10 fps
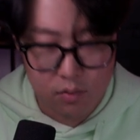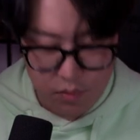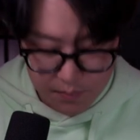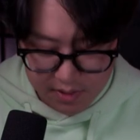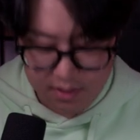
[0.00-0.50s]

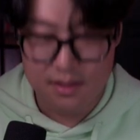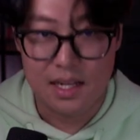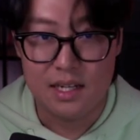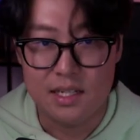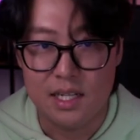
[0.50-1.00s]
whoops,
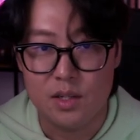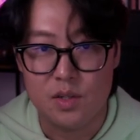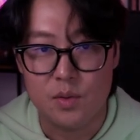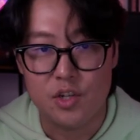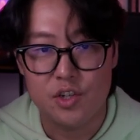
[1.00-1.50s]
not Nintendo
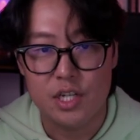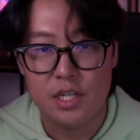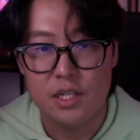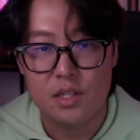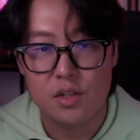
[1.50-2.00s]
Switch,
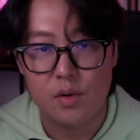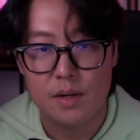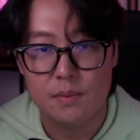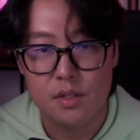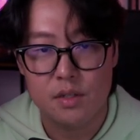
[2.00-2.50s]

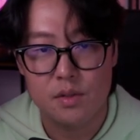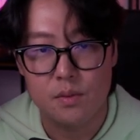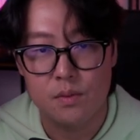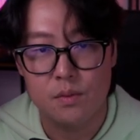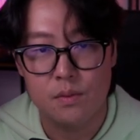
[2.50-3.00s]
GDScript
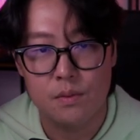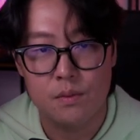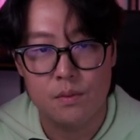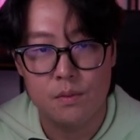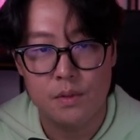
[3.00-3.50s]

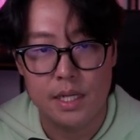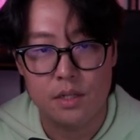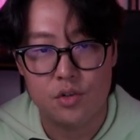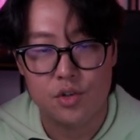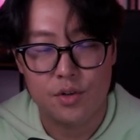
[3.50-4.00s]

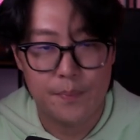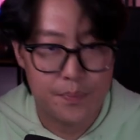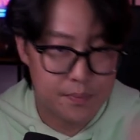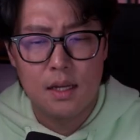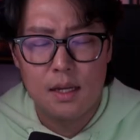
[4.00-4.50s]
switch.
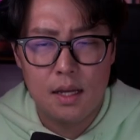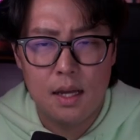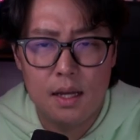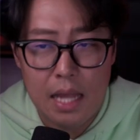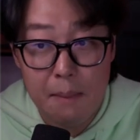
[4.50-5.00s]

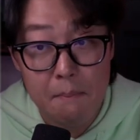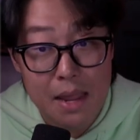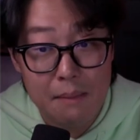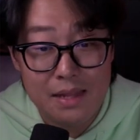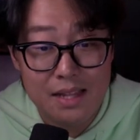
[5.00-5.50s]
It may be